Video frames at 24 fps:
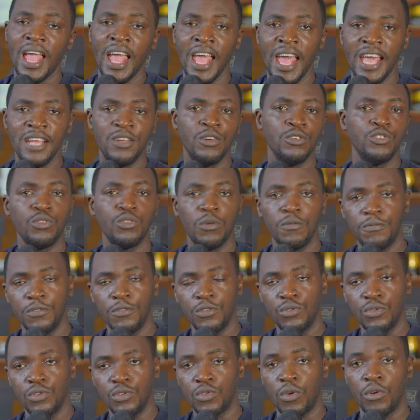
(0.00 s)
I got some
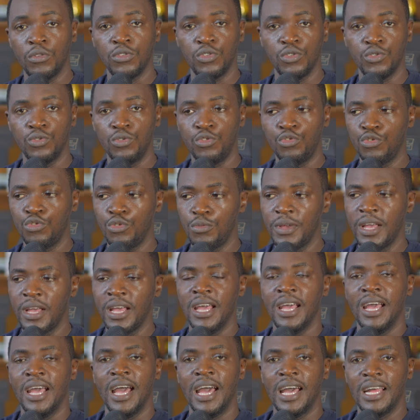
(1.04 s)
videos on YouTube,
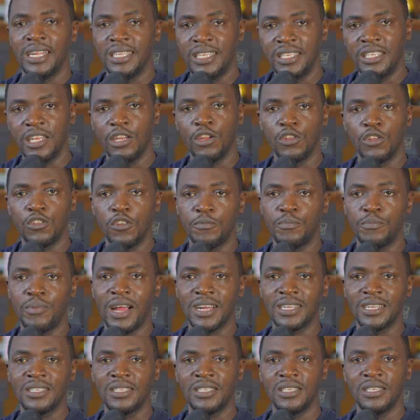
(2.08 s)
did a lot of
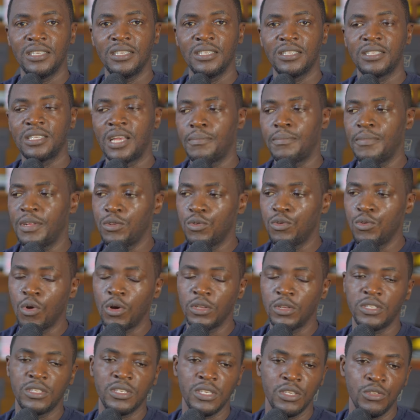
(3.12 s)
practice. I mean,
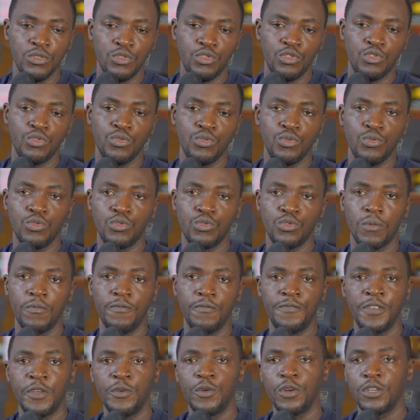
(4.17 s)
got into some
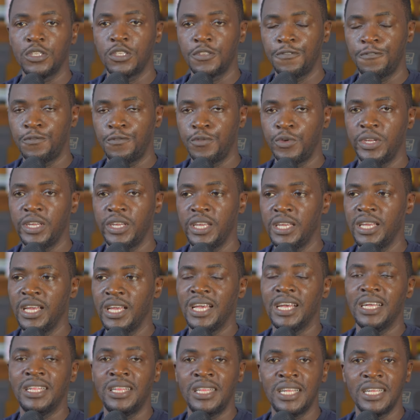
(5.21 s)
various free
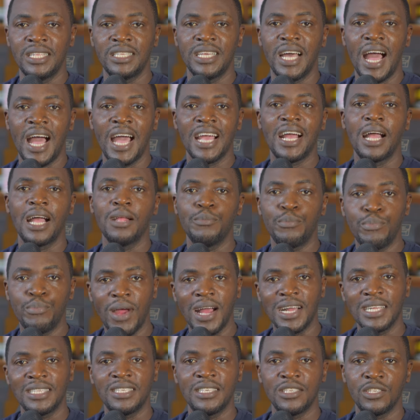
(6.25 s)
data I can
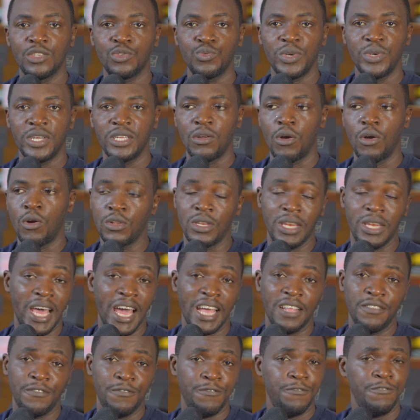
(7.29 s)
practice with
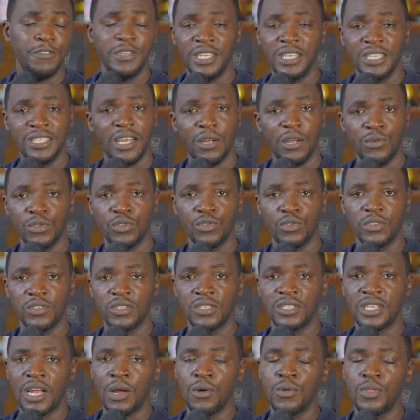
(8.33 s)
online, free data
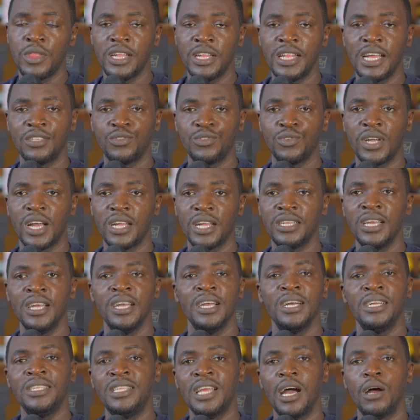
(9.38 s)
resources out there that you can
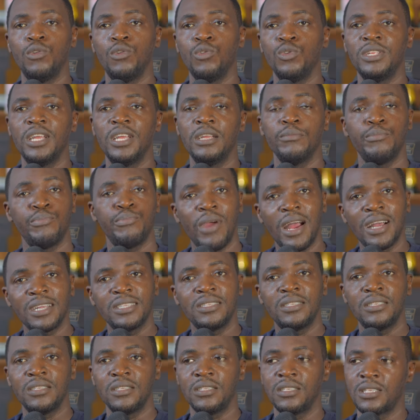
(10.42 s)
download and
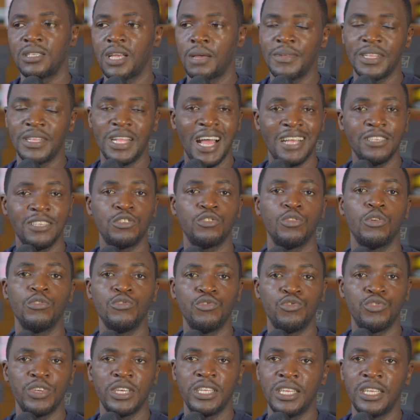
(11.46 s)
practice. I mean, hands-on
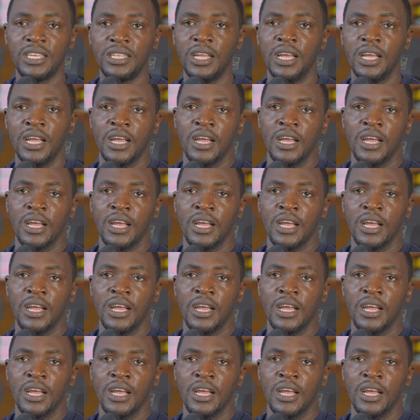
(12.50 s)
training